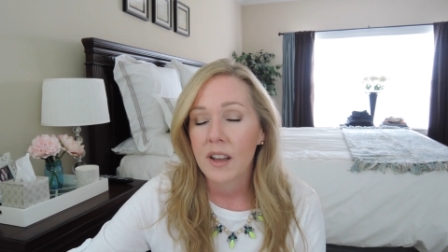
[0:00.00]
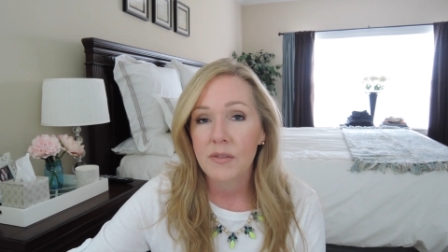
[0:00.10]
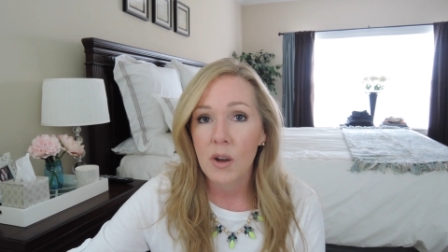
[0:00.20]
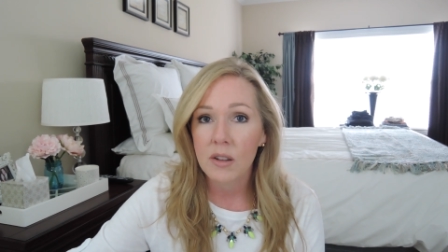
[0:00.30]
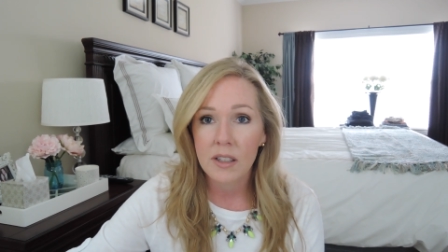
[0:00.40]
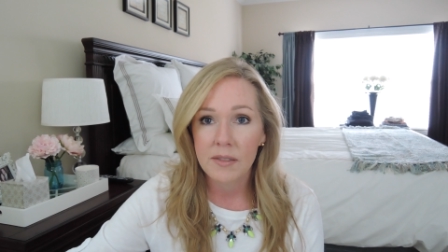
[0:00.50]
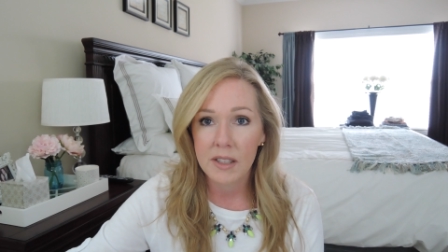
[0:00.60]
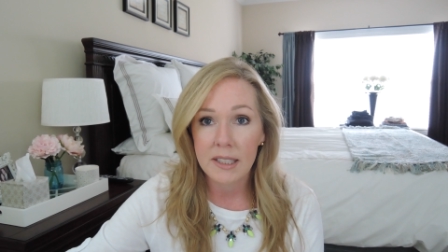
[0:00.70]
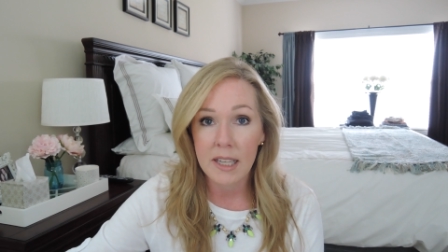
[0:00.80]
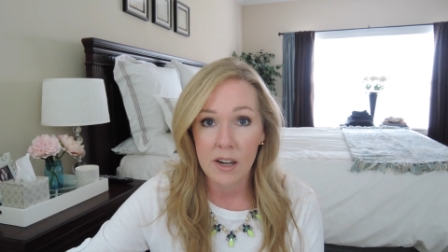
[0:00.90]
if y'all live
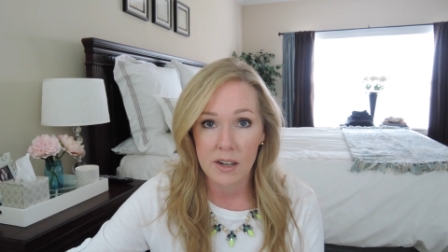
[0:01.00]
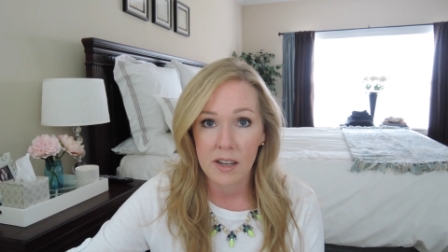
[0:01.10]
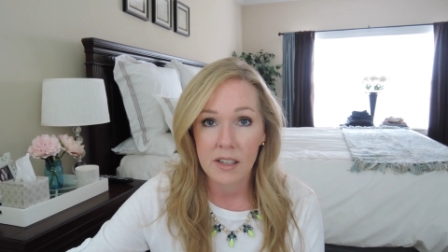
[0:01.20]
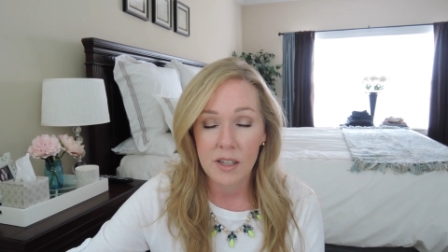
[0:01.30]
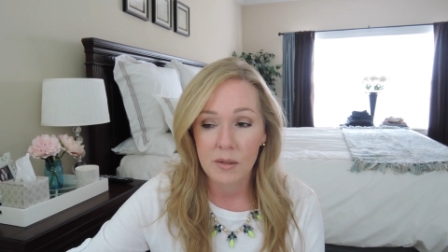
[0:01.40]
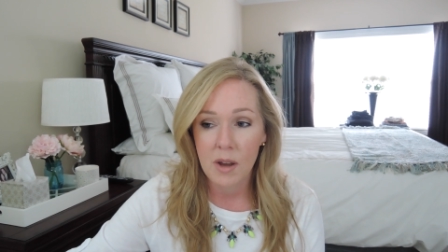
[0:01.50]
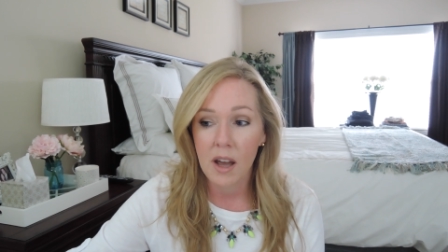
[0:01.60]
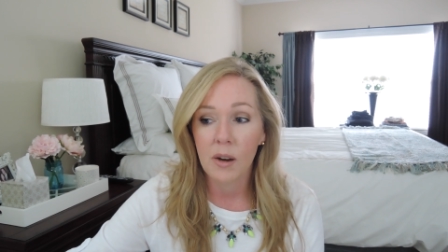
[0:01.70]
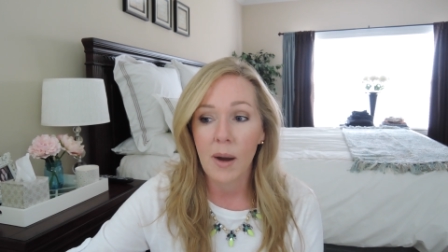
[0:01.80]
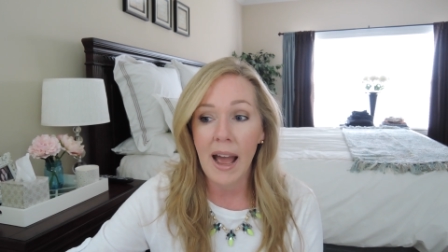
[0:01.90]
in this area, you
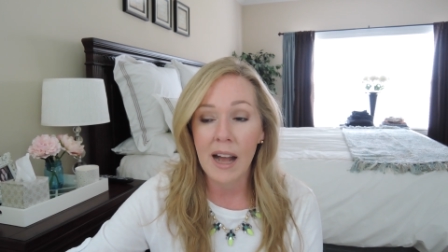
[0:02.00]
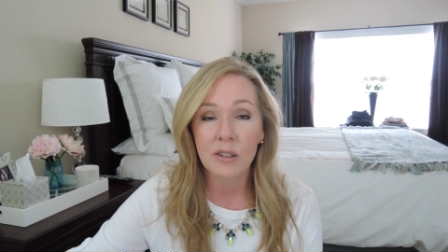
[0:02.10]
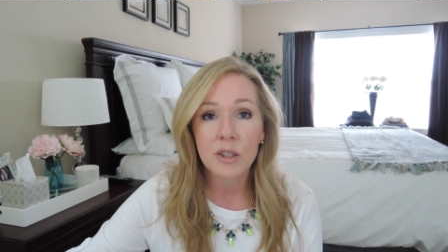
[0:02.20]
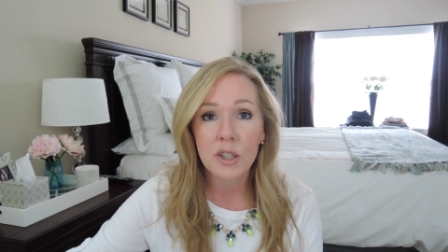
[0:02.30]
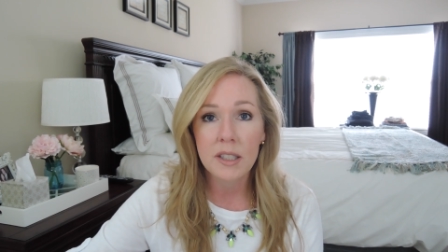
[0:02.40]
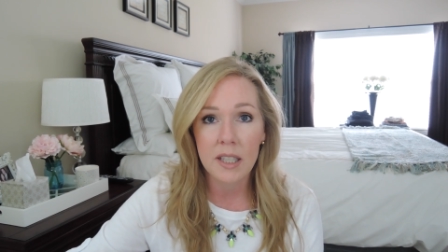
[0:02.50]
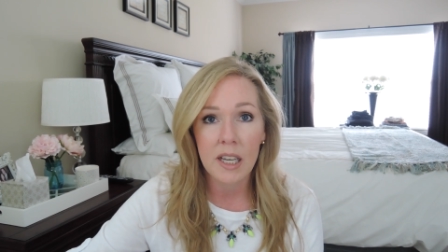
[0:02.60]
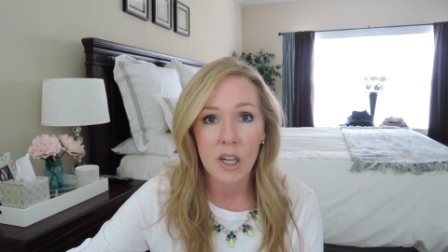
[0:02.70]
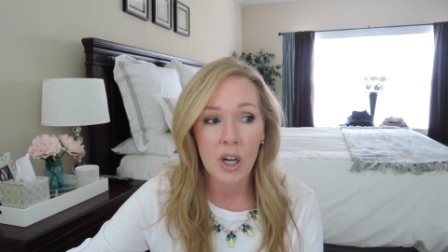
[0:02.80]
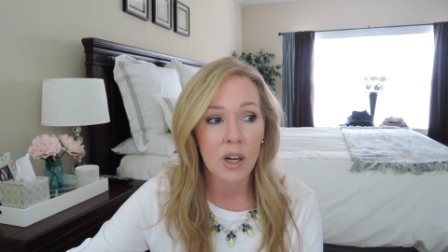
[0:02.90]
know allergies
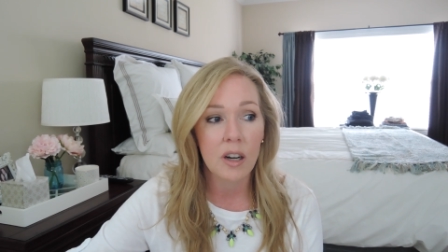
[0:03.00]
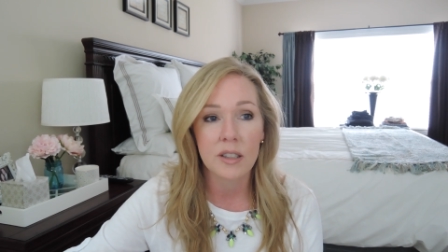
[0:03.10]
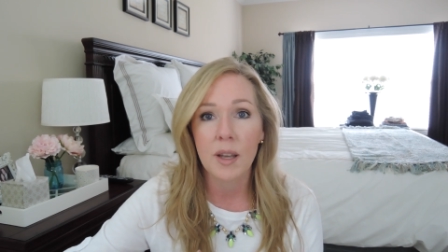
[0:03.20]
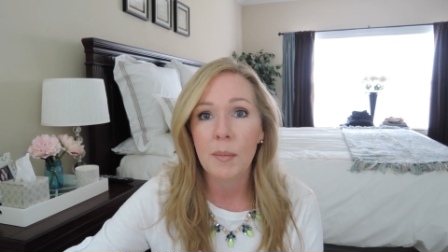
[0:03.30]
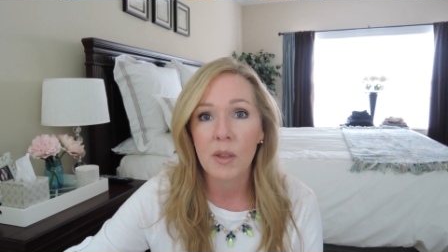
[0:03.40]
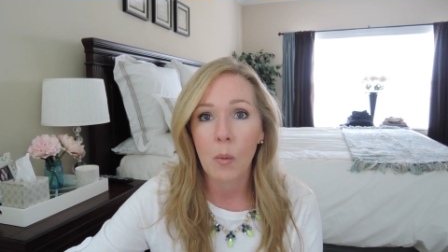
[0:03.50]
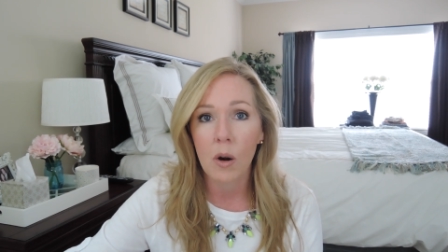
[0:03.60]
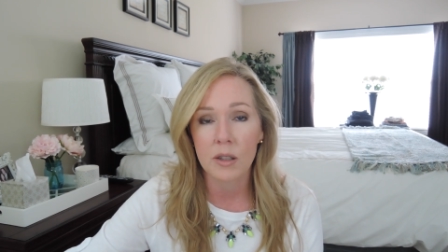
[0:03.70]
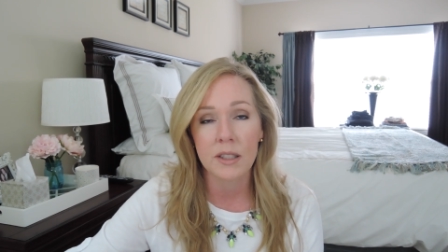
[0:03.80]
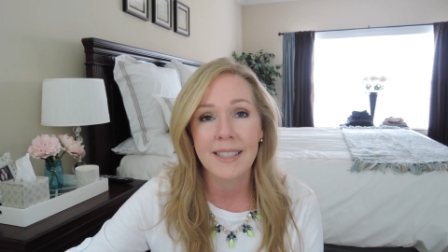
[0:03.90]
here are some of the
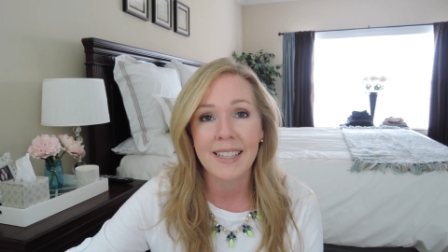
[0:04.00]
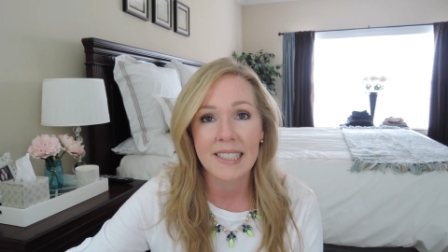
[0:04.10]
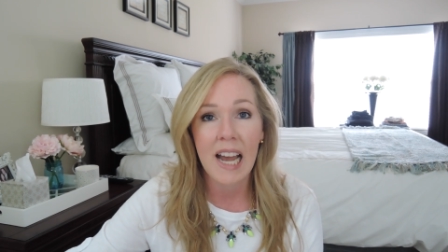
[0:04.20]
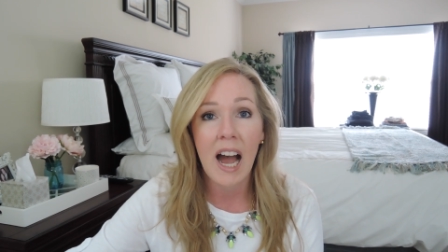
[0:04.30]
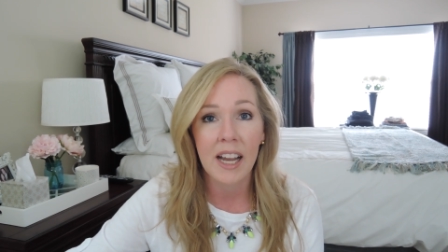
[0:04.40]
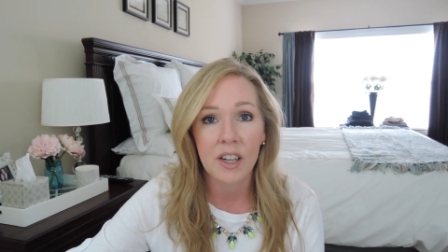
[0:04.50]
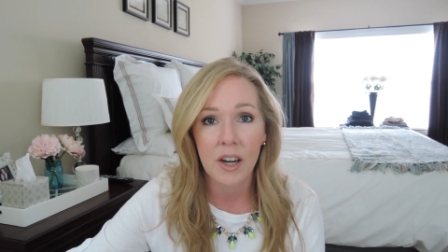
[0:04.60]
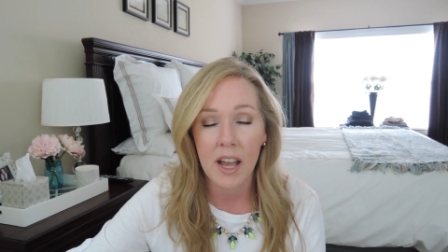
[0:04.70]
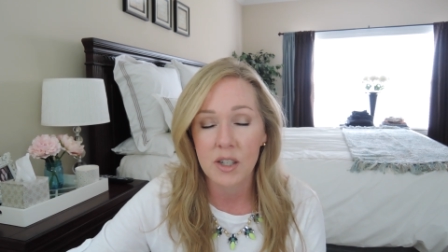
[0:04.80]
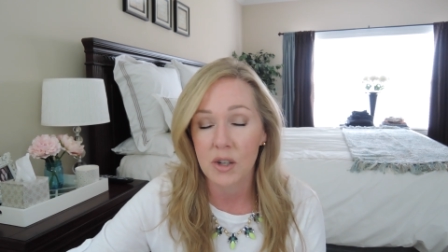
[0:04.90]
worst in the entire
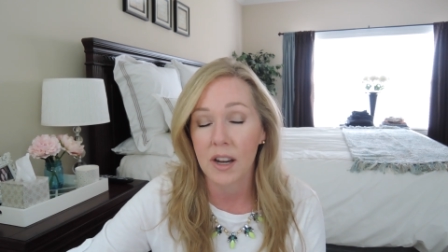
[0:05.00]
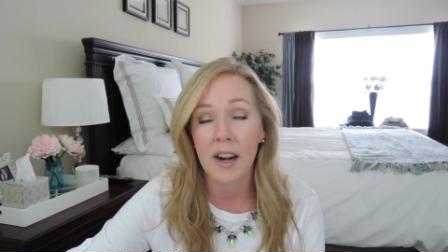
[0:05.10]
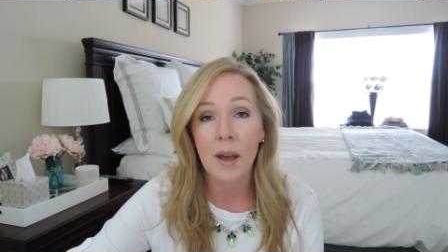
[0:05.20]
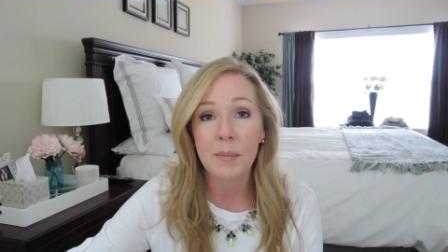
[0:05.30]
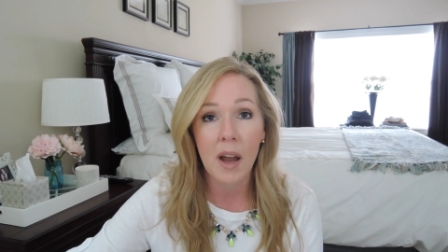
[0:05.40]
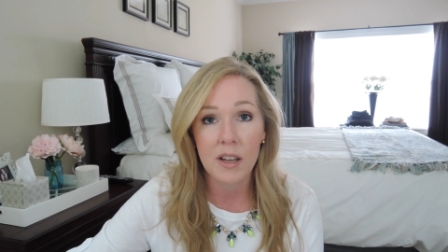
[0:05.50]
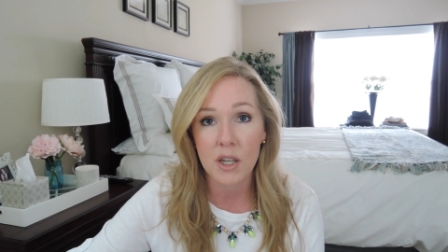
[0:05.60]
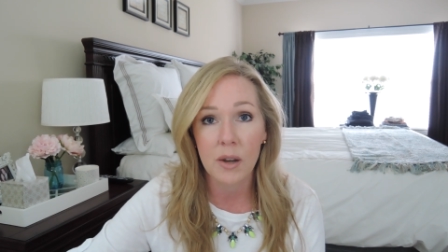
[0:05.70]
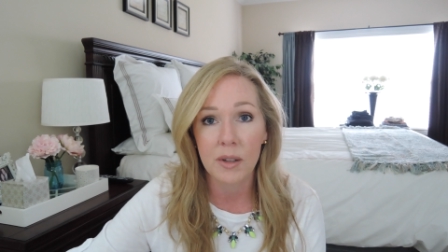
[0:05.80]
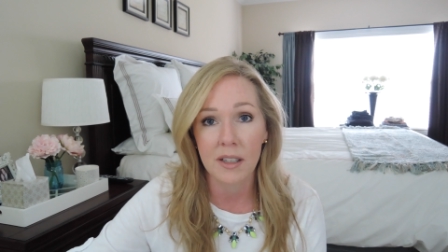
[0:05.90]
country. And I'm not
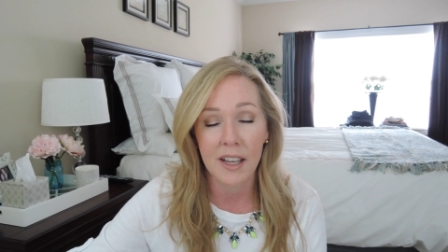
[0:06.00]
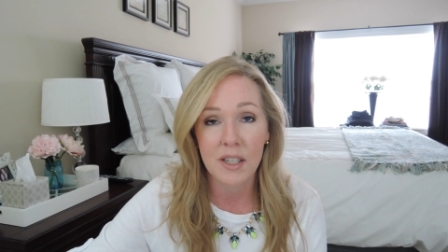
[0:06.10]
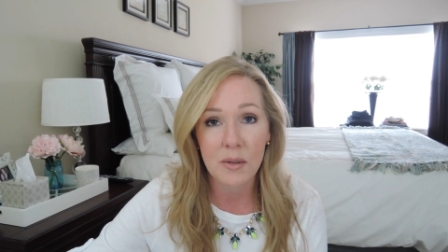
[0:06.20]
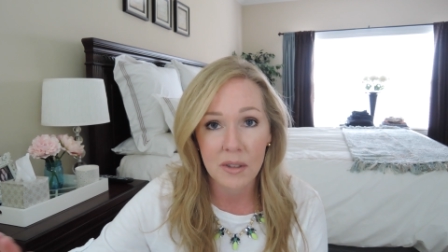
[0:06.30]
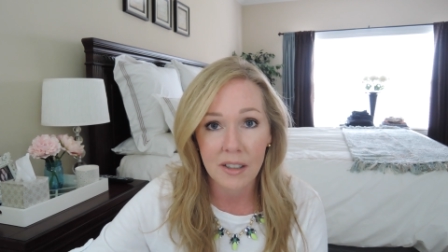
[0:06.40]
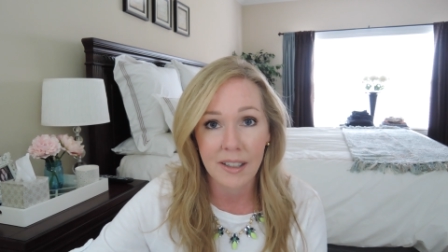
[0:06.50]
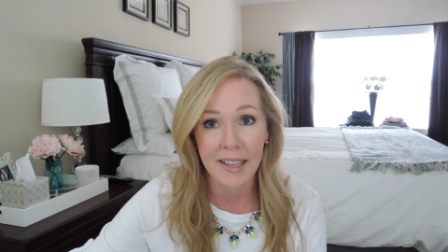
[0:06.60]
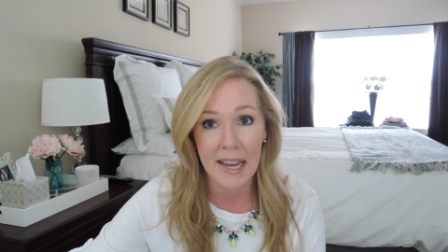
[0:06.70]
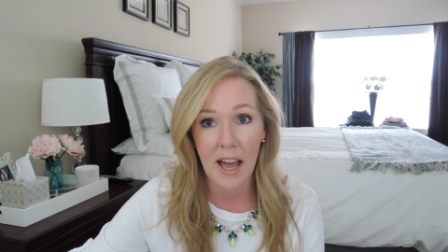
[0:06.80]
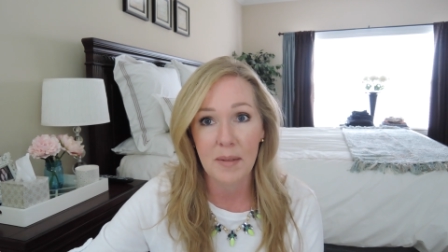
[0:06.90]
joking, like, you can
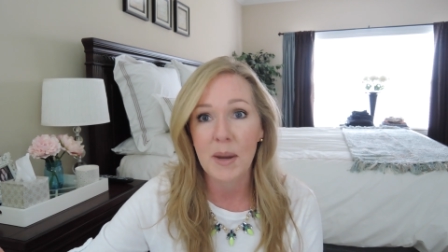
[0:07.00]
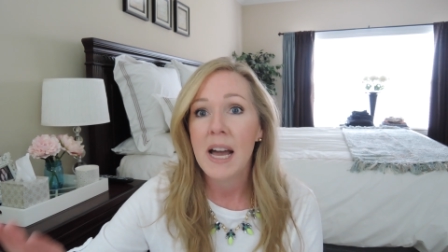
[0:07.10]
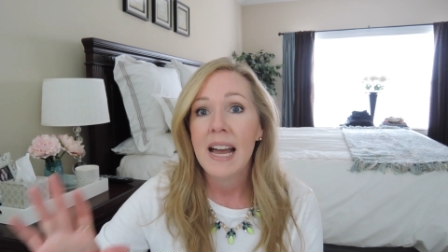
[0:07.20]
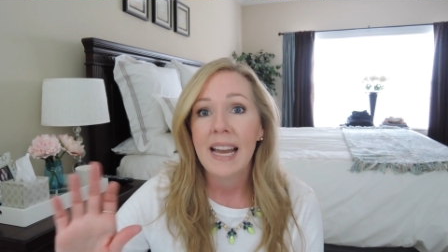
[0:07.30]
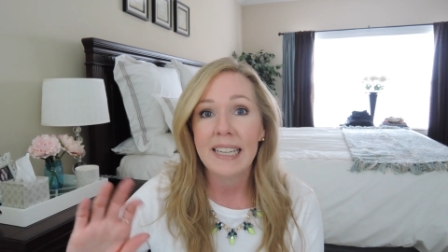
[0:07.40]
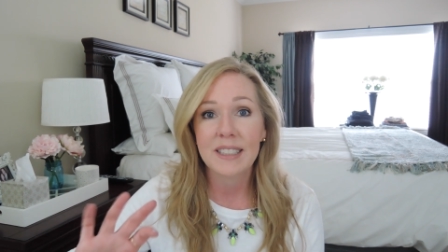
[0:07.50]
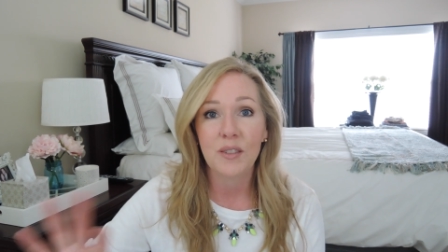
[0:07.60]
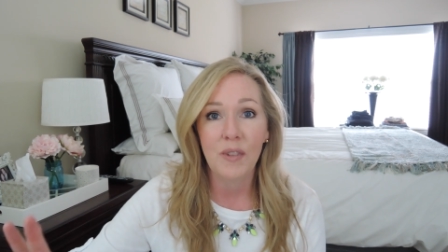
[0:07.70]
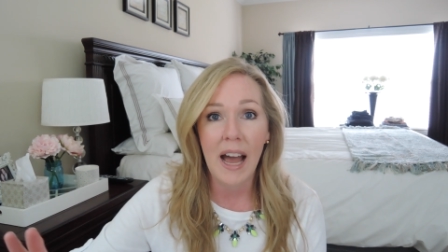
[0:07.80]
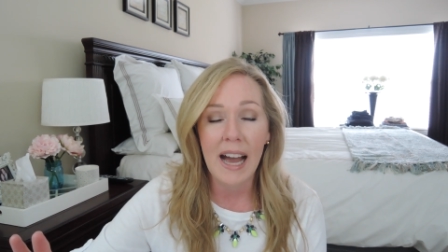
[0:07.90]
look it up, it's
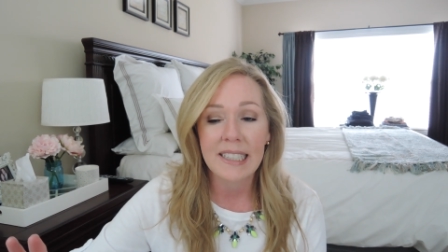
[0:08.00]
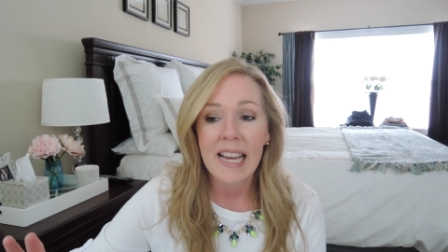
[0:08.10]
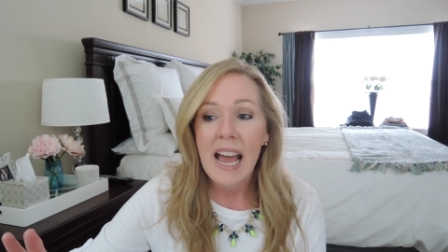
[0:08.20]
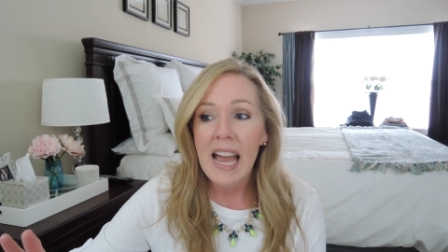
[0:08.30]
a fact.